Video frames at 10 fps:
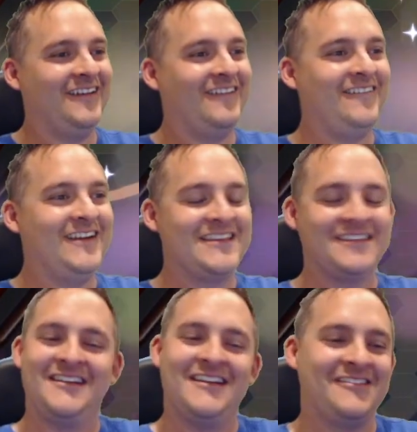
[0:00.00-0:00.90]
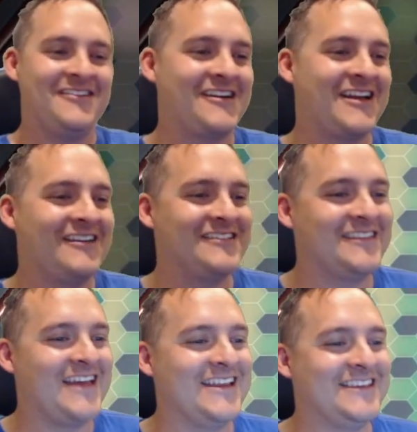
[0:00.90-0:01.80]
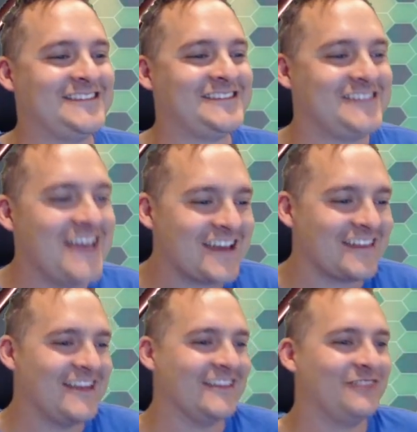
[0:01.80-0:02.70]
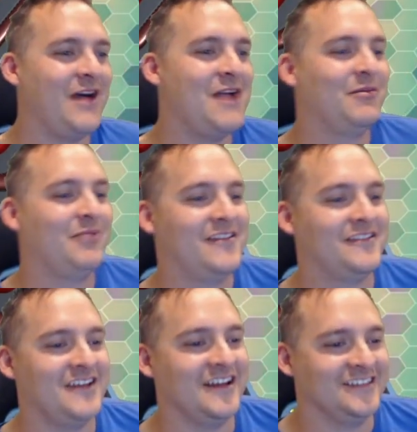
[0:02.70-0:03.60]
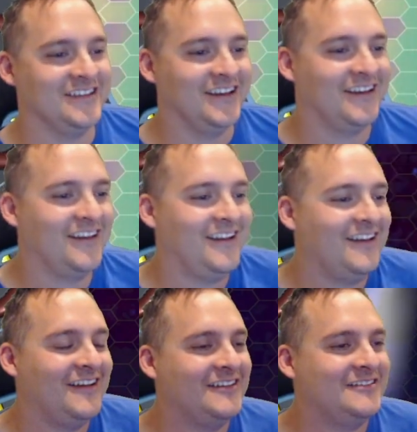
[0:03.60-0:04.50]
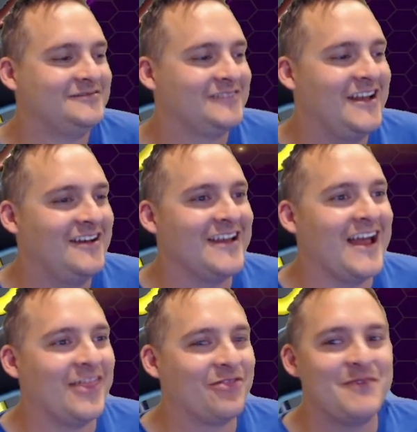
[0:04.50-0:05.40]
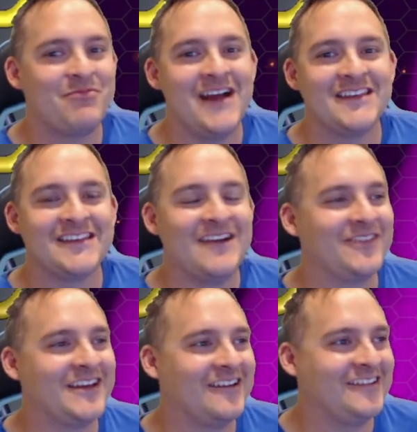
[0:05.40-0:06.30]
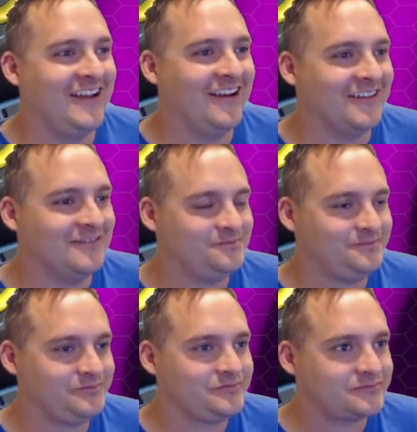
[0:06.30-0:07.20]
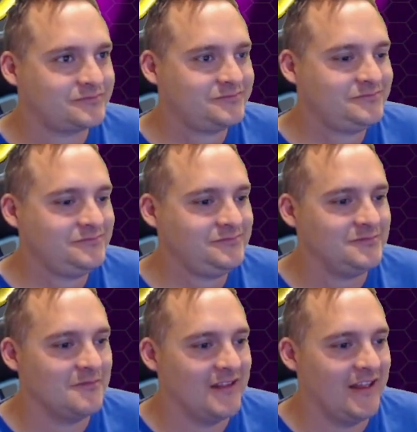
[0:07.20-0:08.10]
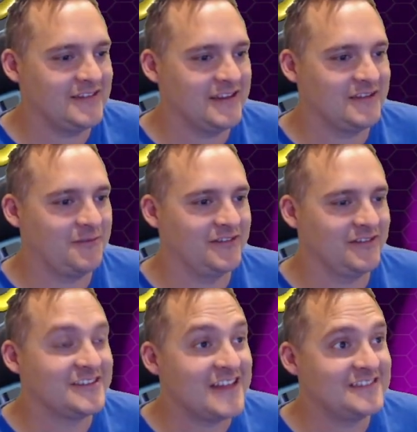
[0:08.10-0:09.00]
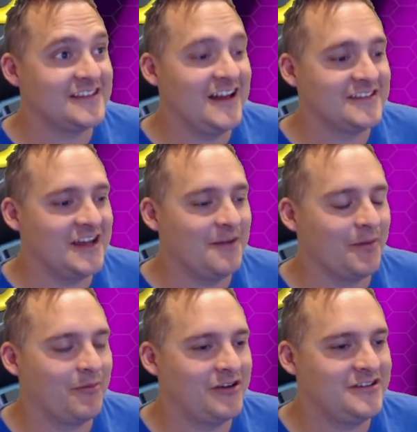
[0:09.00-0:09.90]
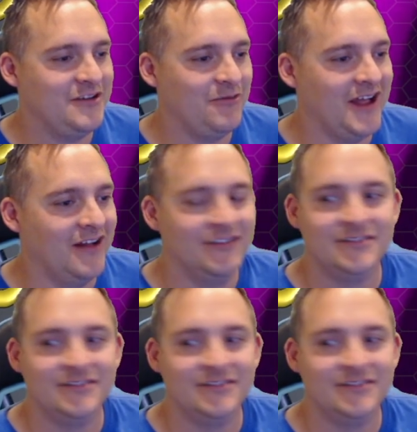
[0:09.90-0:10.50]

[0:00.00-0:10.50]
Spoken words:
What is it? Another Dark Energy? That is sick. That is why we play the Chansey. Hell yeah. 3 prizes off the Giratina. That sets us up pretty well.